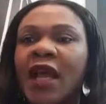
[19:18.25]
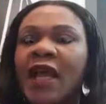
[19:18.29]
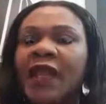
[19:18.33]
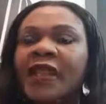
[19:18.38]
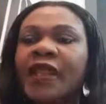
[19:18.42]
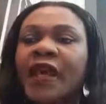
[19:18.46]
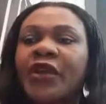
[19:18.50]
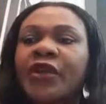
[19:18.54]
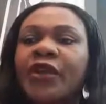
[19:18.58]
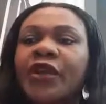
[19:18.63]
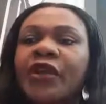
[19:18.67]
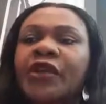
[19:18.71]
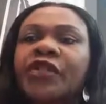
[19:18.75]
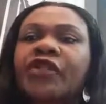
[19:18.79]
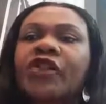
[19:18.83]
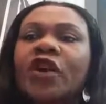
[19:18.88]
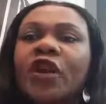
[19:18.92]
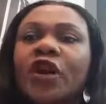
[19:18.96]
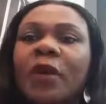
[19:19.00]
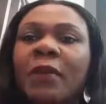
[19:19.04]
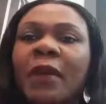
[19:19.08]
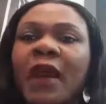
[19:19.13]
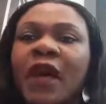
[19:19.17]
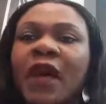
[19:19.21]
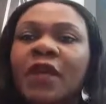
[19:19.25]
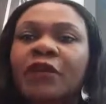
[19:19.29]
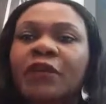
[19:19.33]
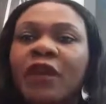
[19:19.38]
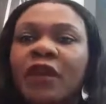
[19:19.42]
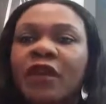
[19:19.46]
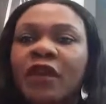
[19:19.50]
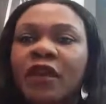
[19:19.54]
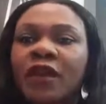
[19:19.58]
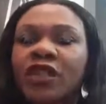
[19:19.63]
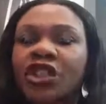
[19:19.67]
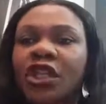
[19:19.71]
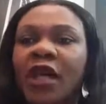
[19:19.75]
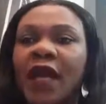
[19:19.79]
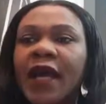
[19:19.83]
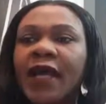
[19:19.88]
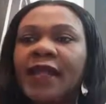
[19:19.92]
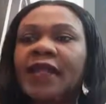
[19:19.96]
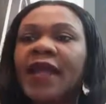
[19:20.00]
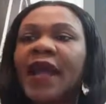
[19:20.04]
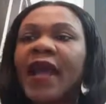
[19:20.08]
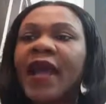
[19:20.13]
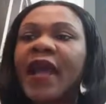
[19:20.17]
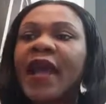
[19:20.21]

that you can talk about with your child,